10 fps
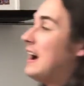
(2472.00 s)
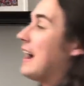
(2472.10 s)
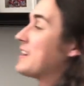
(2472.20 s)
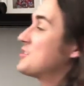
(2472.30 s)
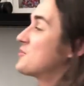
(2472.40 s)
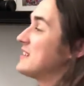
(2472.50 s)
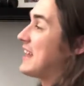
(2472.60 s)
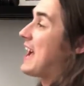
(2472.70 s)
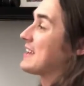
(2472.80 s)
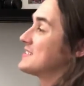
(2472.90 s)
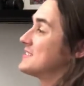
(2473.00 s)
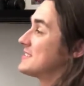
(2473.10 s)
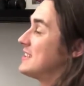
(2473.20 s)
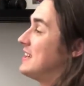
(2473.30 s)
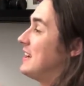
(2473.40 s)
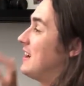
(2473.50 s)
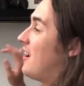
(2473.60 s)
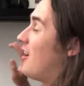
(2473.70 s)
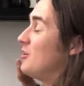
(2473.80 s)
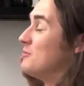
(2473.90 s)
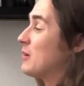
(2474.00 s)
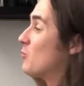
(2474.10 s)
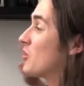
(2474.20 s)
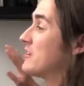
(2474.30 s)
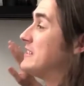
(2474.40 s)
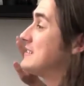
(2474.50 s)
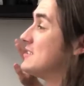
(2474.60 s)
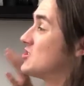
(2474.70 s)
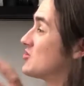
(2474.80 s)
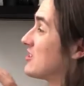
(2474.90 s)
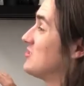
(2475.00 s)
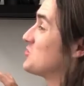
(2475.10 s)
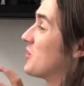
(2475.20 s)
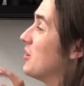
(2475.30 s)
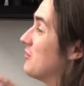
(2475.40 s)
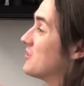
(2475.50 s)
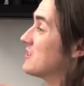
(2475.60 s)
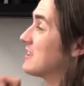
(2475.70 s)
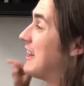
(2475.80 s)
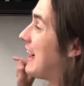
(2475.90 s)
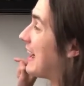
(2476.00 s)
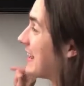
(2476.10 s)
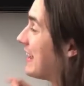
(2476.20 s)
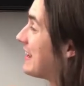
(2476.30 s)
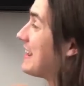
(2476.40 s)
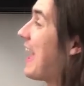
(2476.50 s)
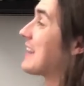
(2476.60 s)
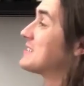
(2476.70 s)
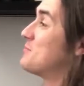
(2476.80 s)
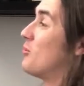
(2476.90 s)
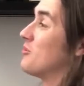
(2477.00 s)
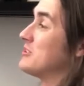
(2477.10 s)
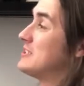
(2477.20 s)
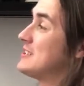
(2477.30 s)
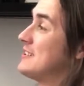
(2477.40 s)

I could relax. All my worries and struggles were over. I hit export.